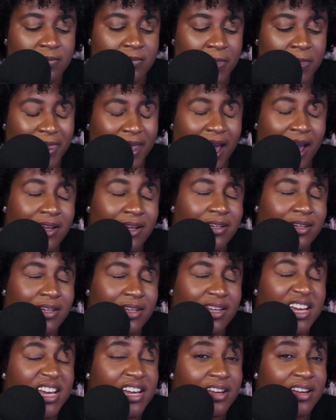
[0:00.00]
I
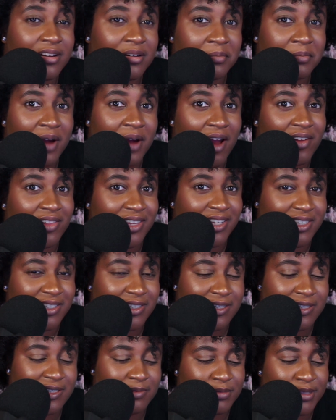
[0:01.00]
need my
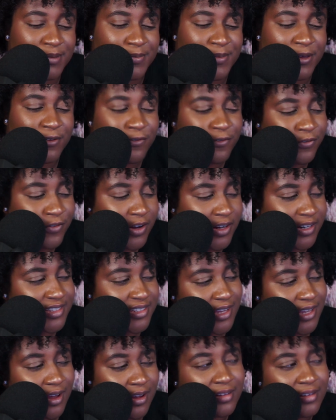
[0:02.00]
relationship to be fun as
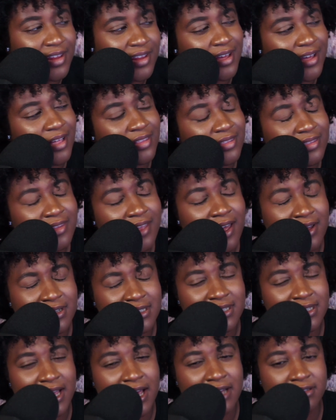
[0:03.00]
hell. A lot of
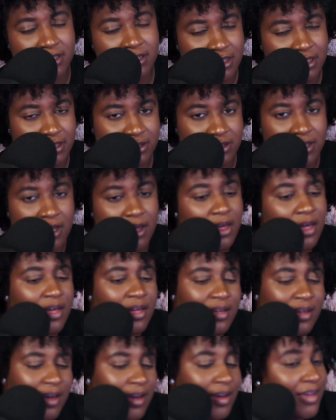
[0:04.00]
laughters.
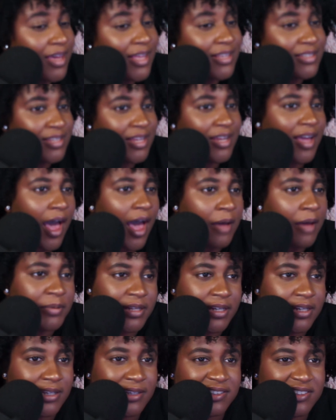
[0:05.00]
I guess
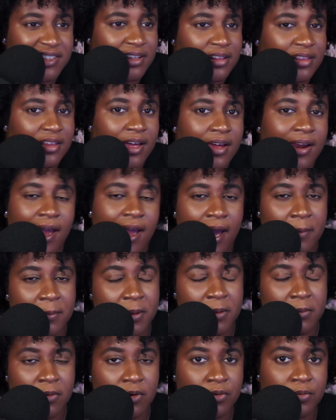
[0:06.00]
happiness, a lot of happy
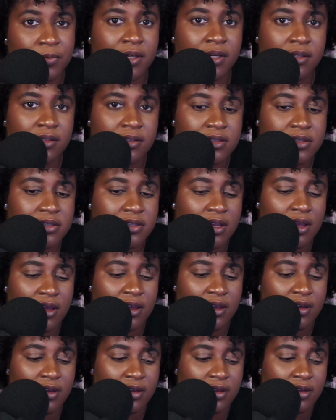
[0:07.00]
moments,
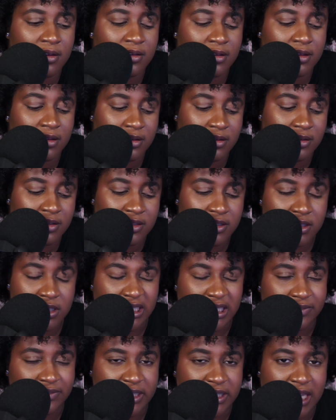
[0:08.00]
stuff
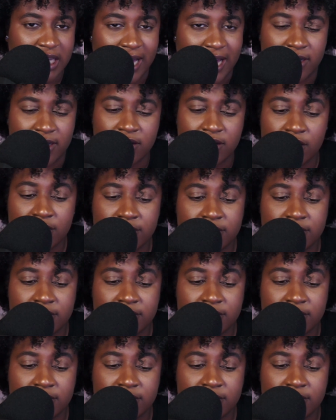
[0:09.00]
like that. You know?